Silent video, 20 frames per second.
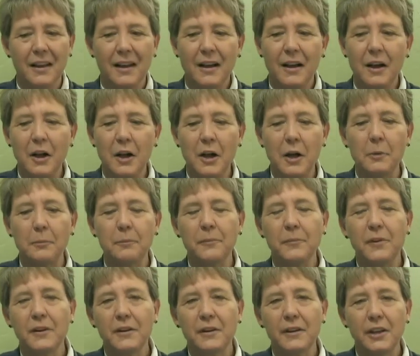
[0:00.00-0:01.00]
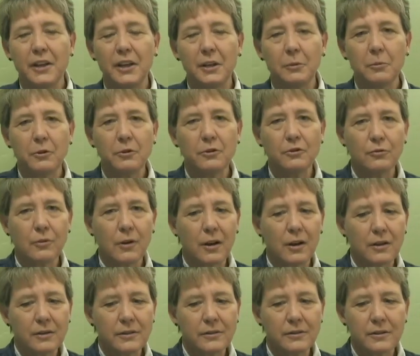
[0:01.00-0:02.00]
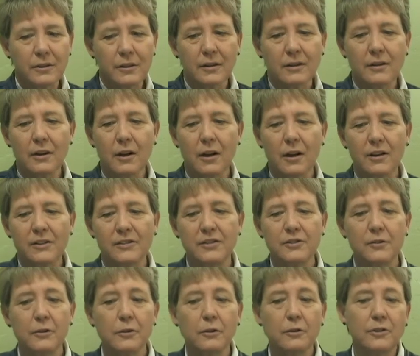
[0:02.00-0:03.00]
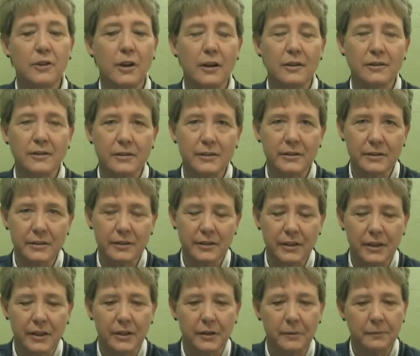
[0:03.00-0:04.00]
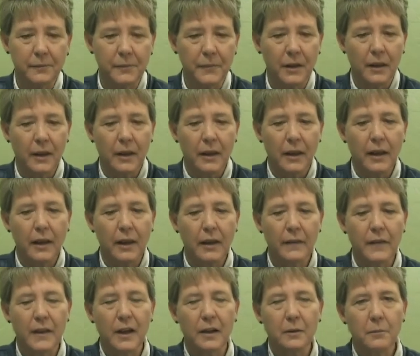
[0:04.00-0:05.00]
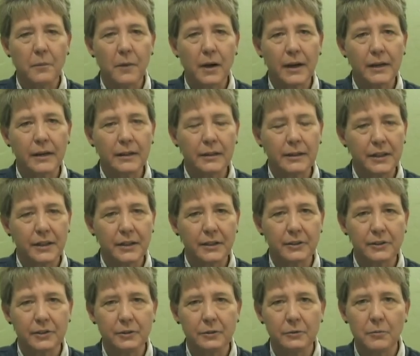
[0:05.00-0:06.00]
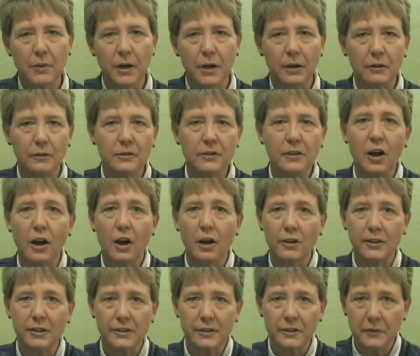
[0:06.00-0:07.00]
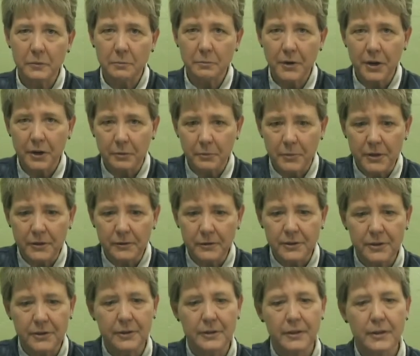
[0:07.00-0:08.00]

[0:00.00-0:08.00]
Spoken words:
The chemo drugs cause neurotoxicity, and that might lead to mild cognitive impairment.